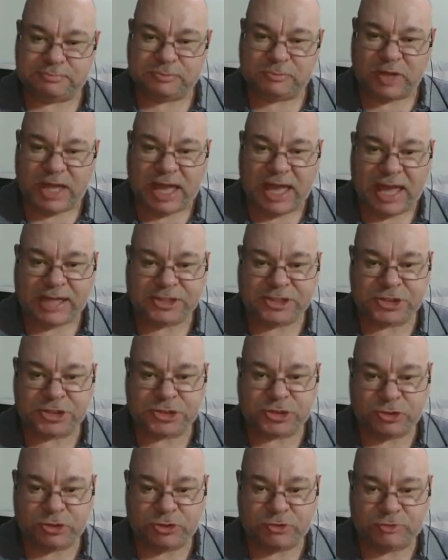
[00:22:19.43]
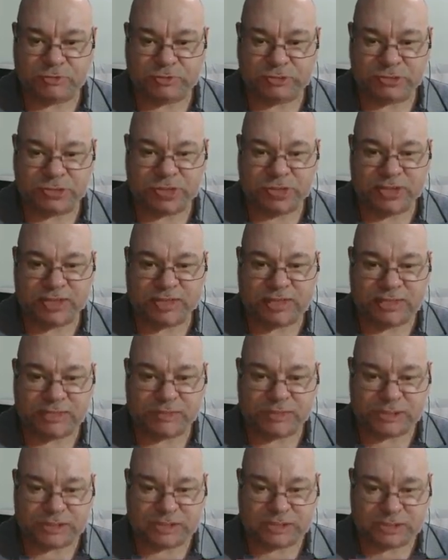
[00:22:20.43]
hatches on them. The idea
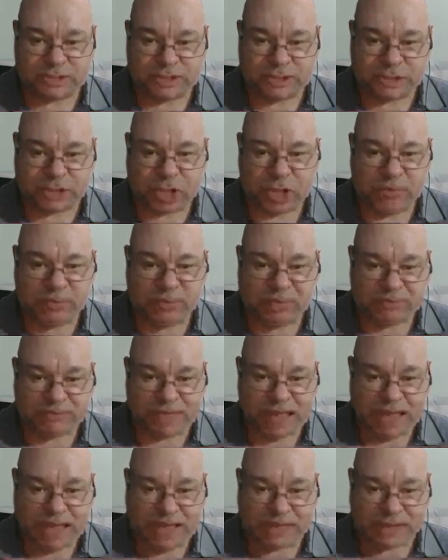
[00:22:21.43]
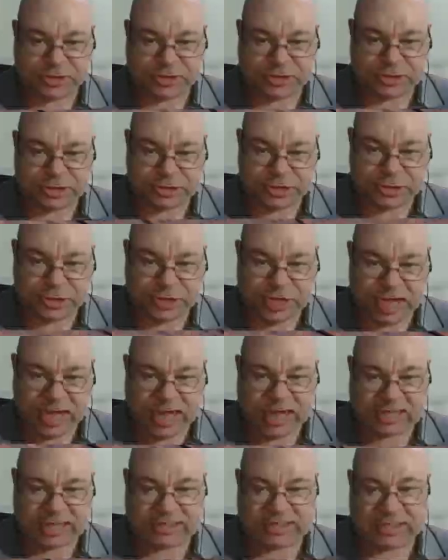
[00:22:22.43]
is that you open up the hatch so that you can
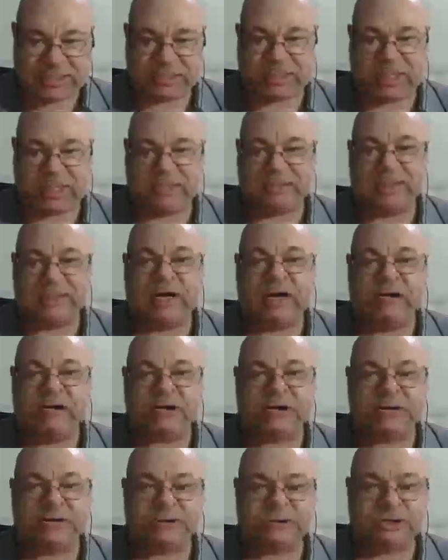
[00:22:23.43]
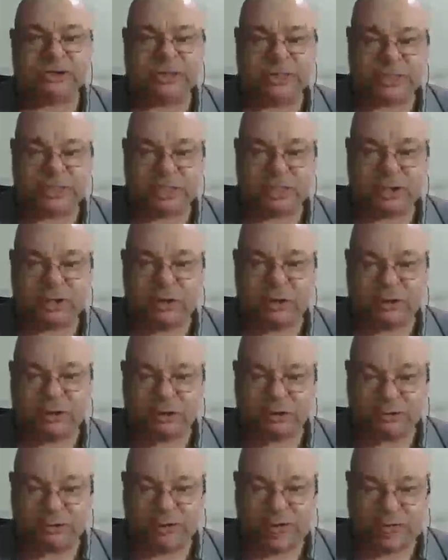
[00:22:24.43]
access a turret sitting
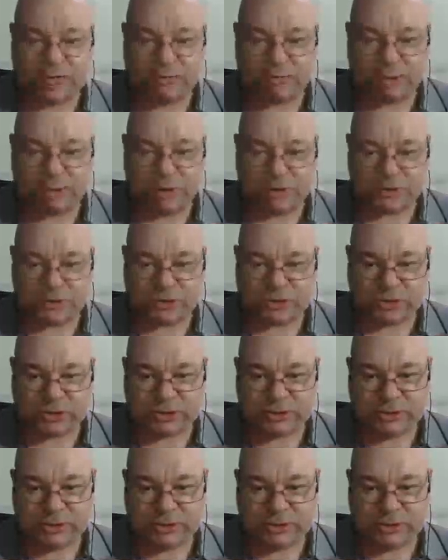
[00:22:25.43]
on that post.